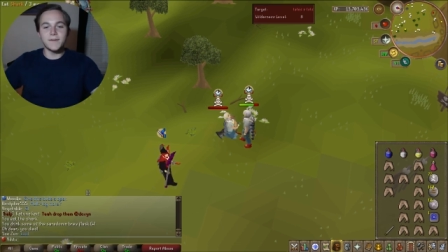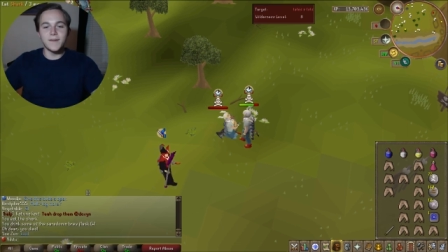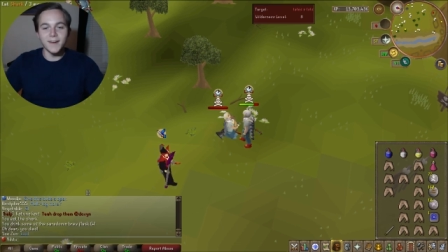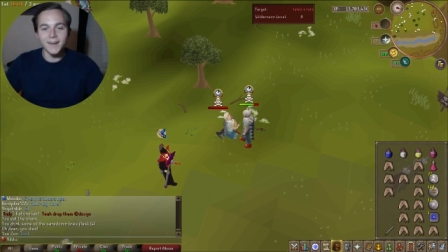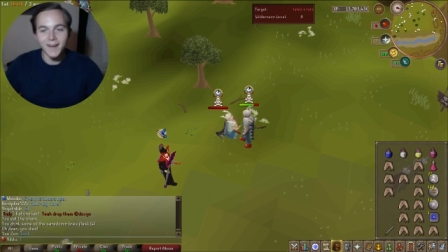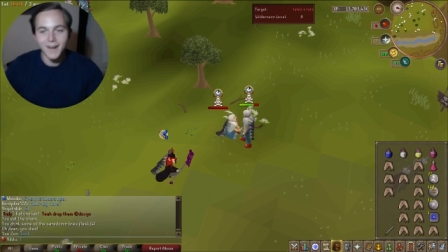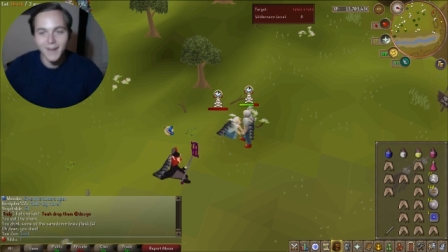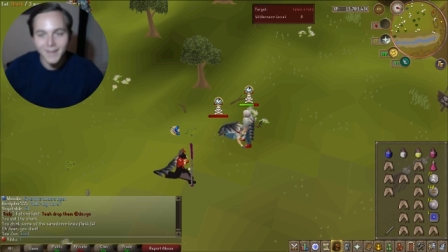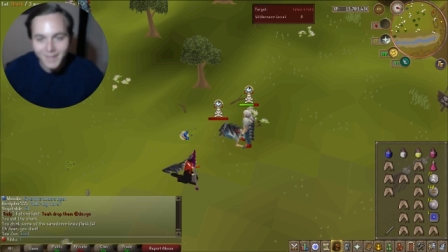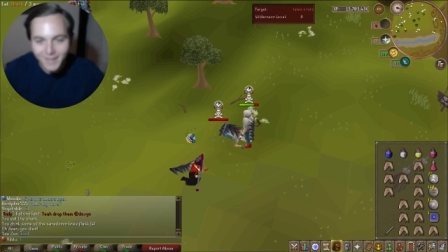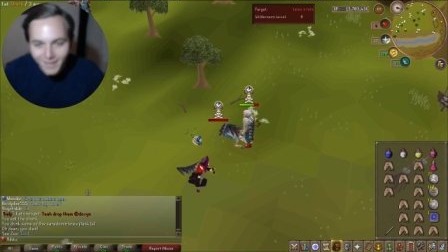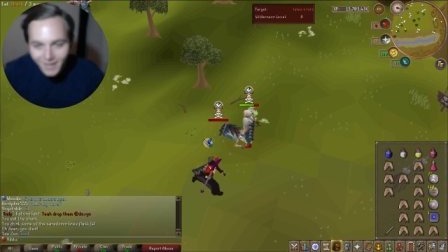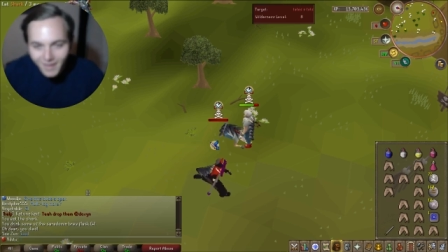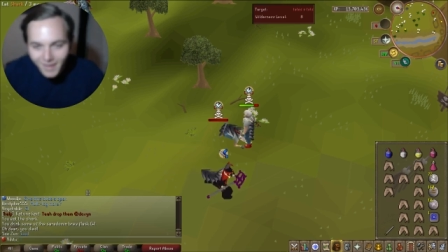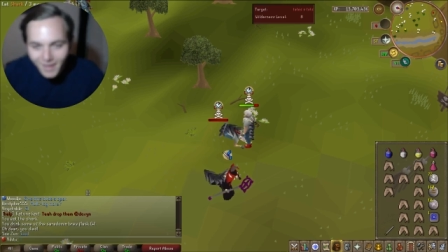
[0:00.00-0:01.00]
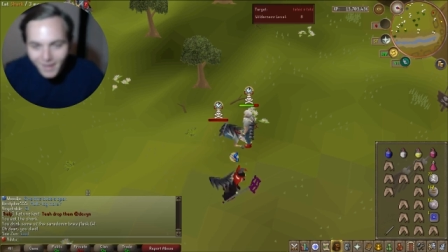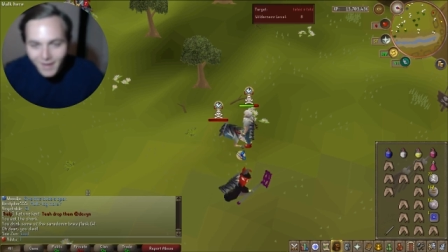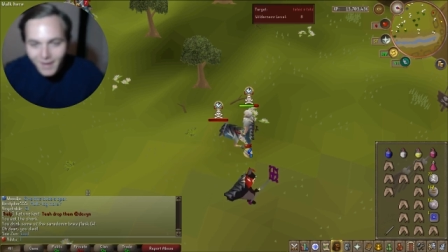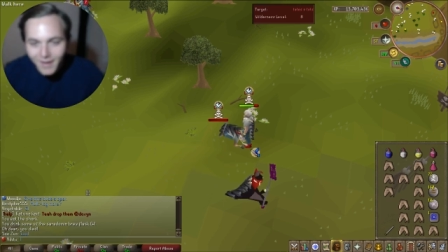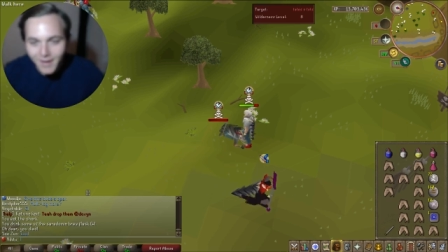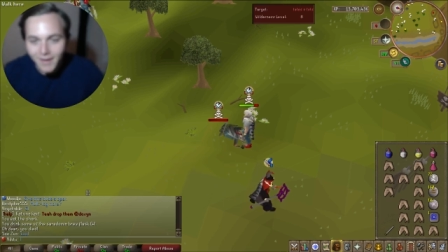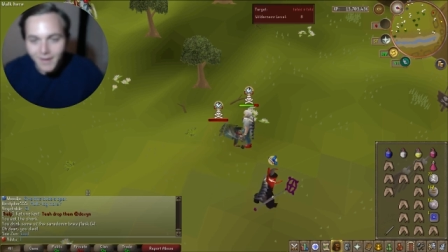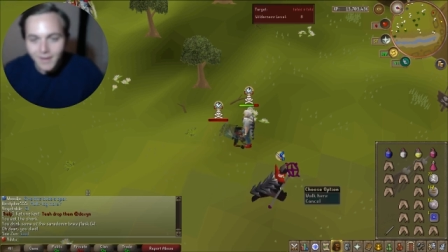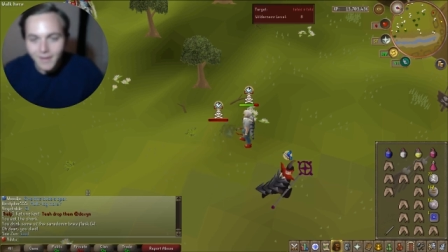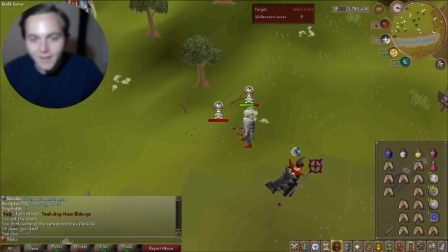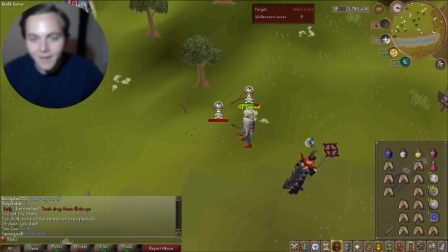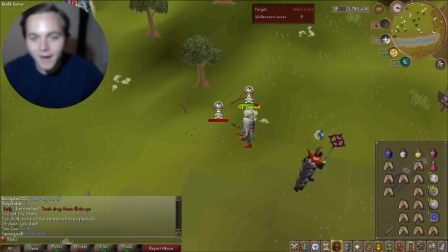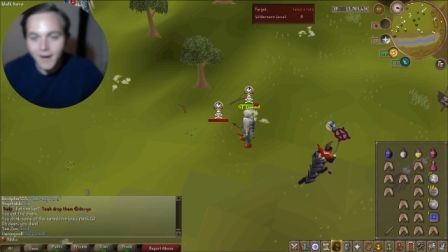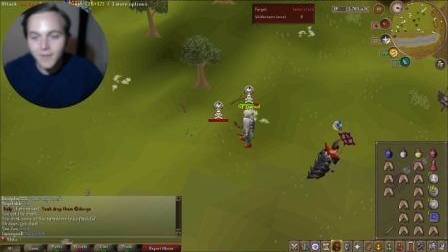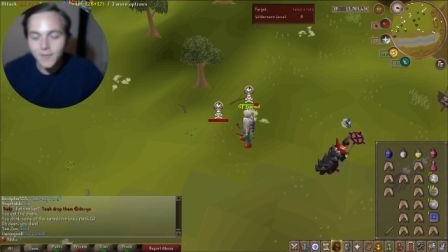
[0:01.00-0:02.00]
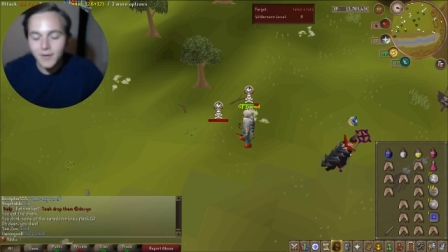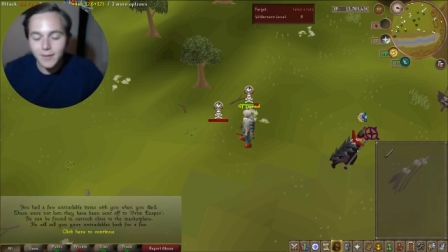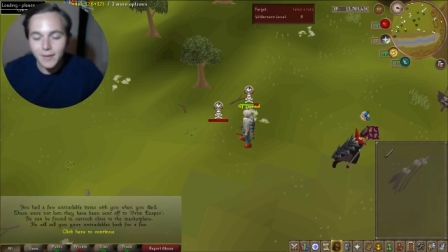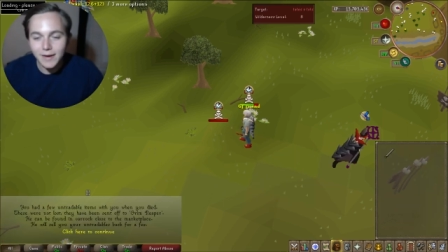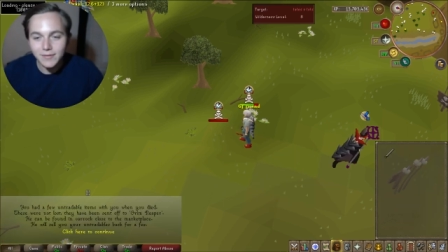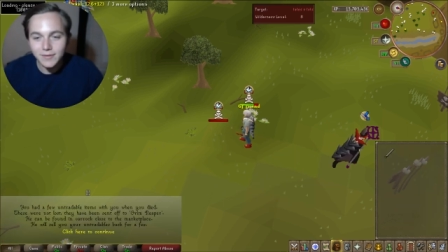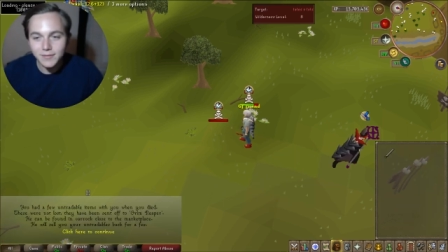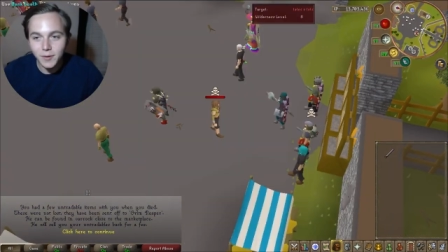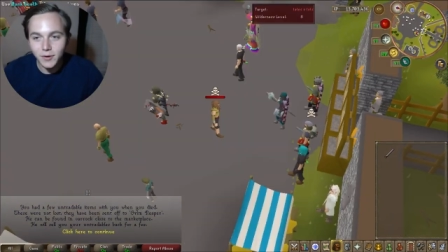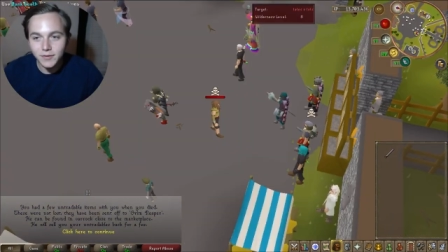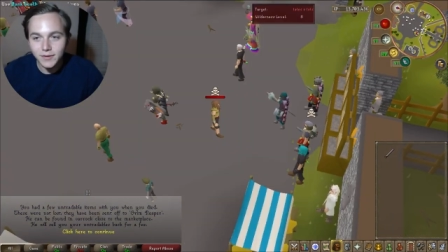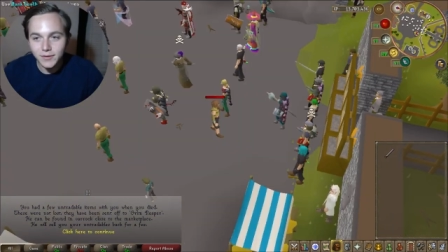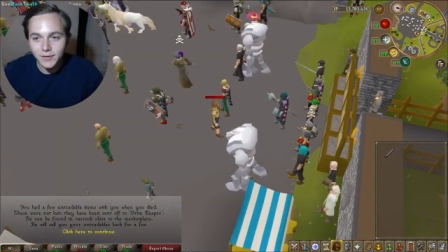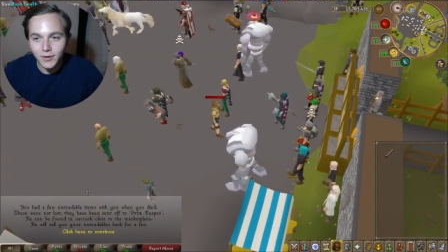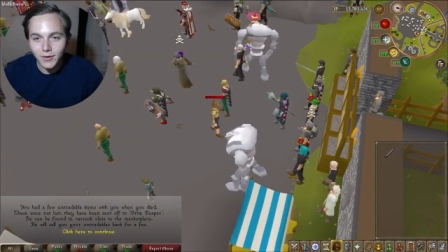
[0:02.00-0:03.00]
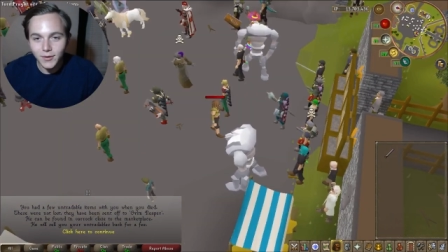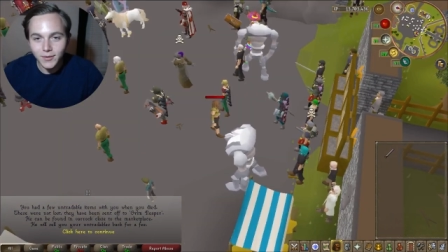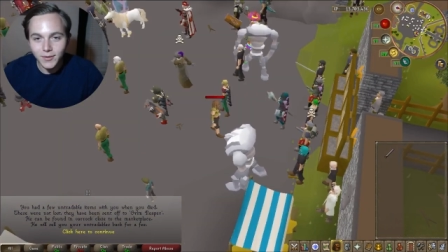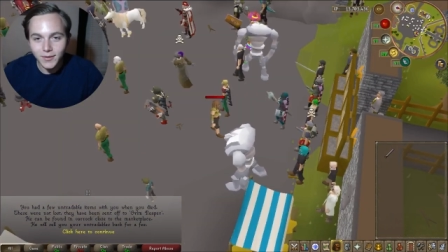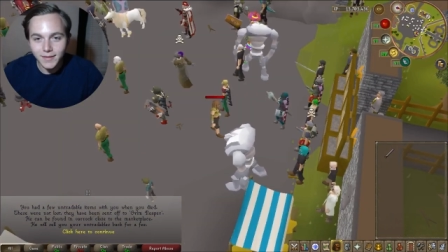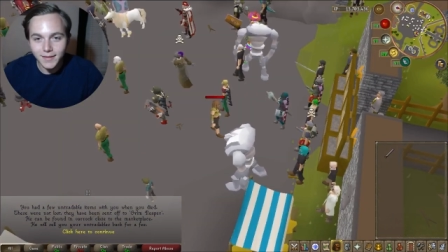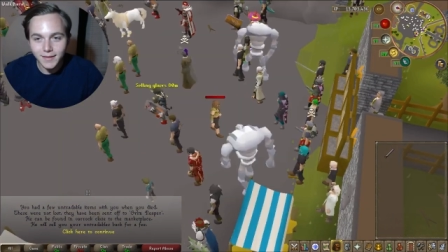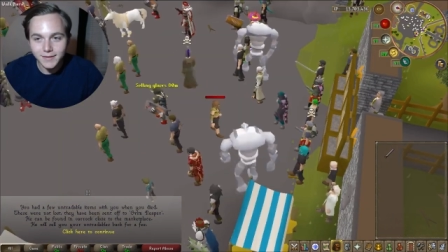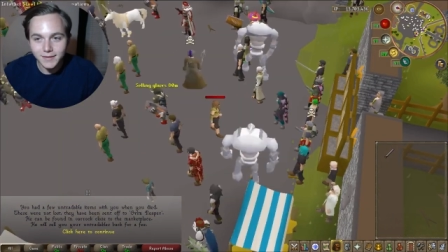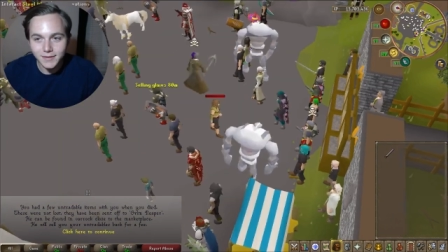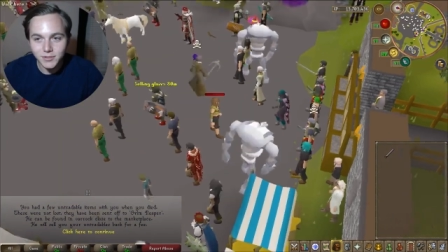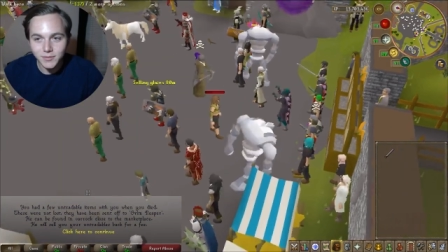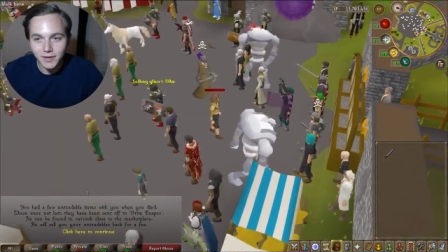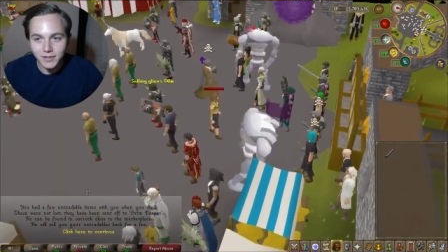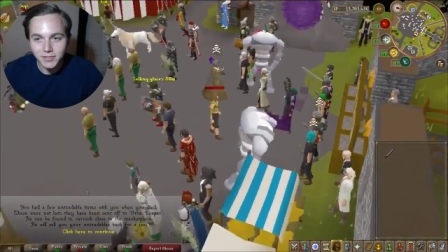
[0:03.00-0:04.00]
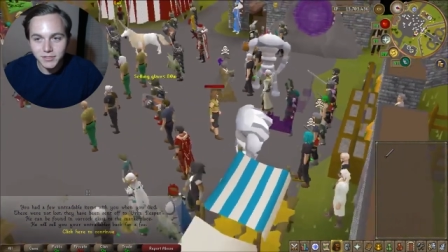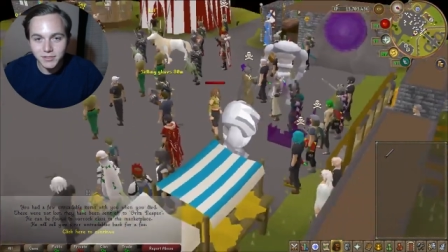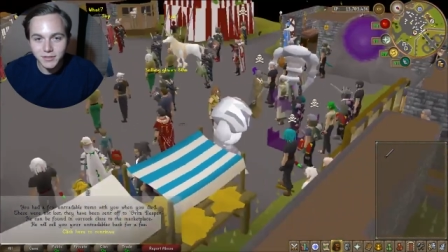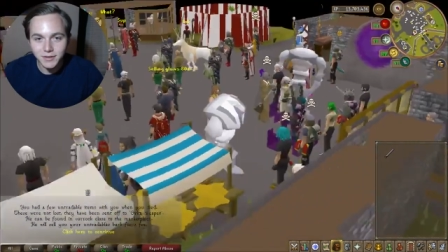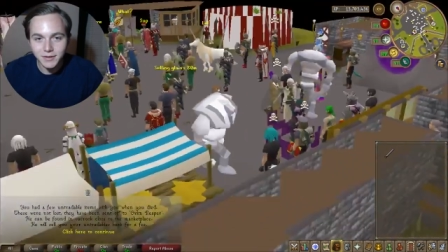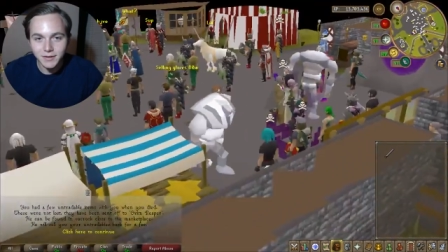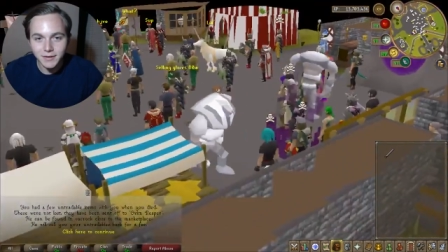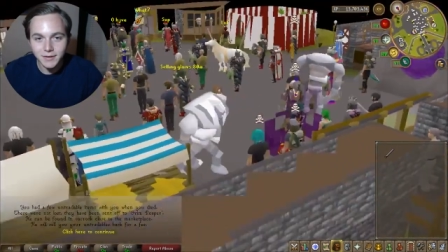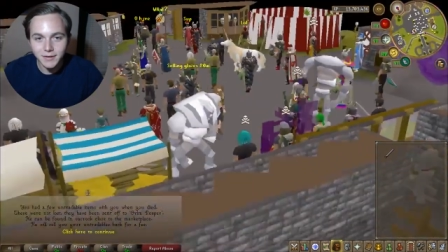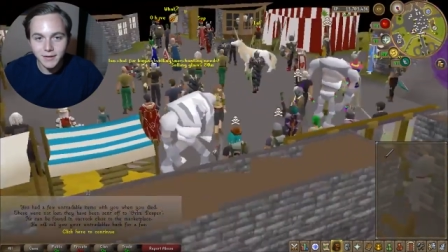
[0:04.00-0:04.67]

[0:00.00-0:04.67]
fuck. Uh, what am I even supposed to do in that situation?